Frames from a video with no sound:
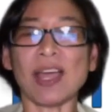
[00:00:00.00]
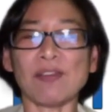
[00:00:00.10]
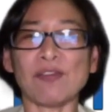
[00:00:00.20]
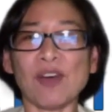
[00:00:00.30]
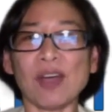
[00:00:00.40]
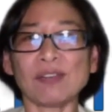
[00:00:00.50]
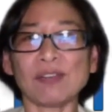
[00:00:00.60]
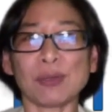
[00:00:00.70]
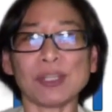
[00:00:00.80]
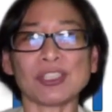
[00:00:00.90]
I have
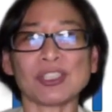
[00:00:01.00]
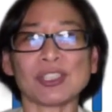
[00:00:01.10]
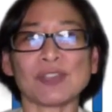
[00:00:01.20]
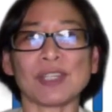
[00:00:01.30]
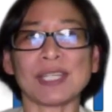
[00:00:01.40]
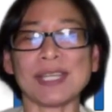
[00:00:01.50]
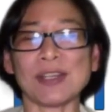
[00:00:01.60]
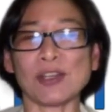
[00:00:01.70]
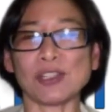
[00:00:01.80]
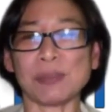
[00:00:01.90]
five questions for
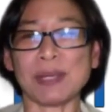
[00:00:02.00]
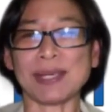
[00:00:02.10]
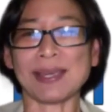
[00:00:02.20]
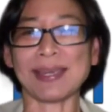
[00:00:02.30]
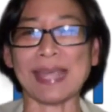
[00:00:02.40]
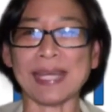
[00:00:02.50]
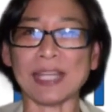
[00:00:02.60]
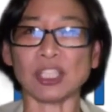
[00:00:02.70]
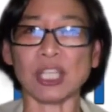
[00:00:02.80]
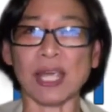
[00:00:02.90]
keynote speaker and
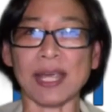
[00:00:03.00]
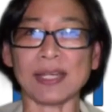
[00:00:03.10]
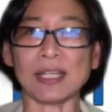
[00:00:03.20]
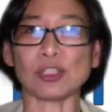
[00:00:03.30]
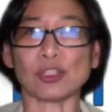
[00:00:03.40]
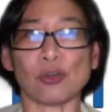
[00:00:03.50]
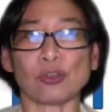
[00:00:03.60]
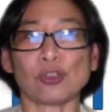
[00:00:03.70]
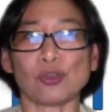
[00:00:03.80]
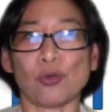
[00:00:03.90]
educator
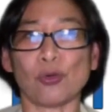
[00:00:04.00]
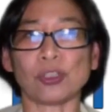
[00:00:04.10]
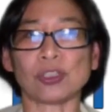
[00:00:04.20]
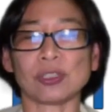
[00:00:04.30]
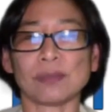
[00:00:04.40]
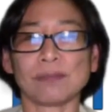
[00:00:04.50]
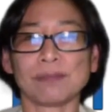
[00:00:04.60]
John George.